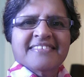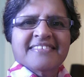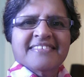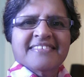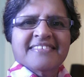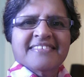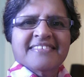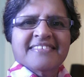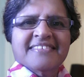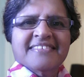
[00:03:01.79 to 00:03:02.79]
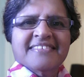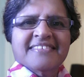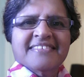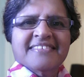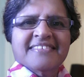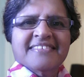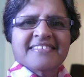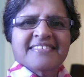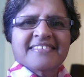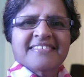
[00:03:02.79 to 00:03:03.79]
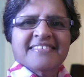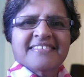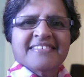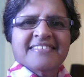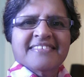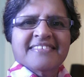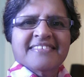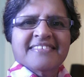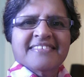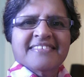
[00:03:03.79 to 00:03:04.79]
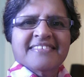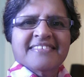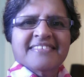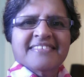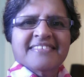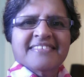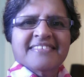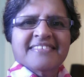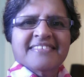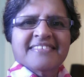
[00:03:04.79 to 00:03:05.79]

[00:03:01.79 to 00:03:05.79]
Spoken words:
(no lip movement)